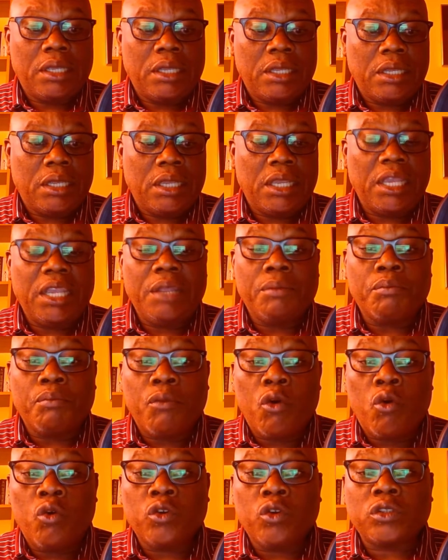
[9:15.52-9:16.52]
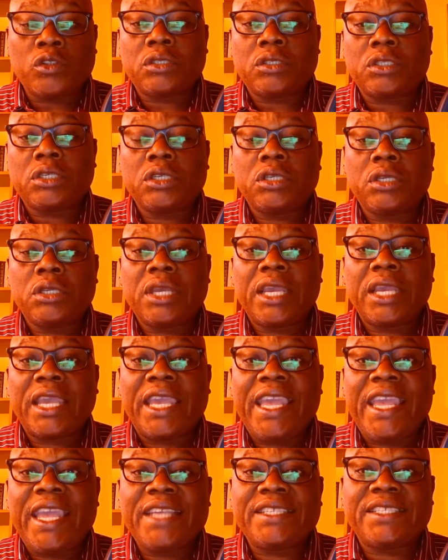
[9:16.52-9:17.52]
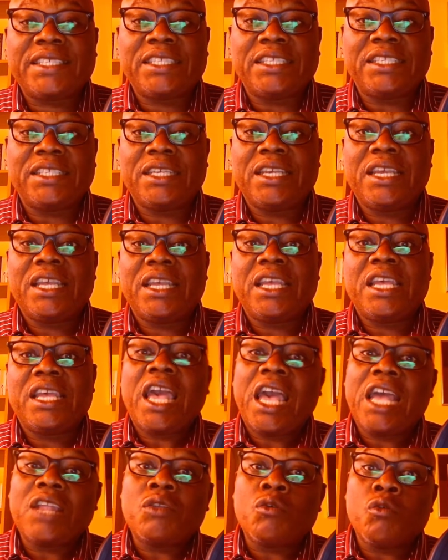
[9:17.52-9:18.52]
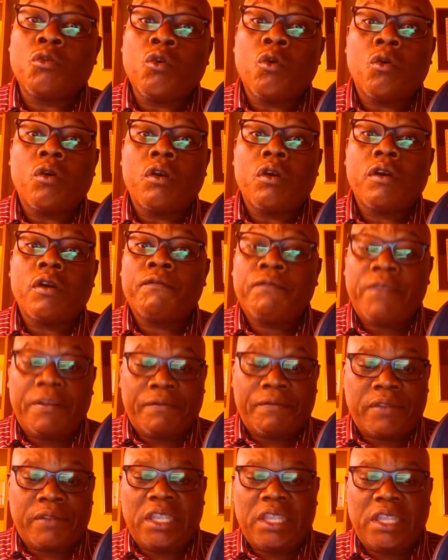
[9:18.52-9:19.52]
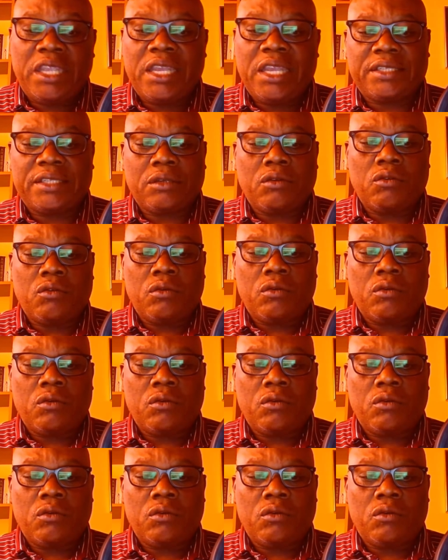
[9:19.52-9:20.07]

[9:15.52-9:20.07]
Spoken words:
in both Casey and Roe 50 years ago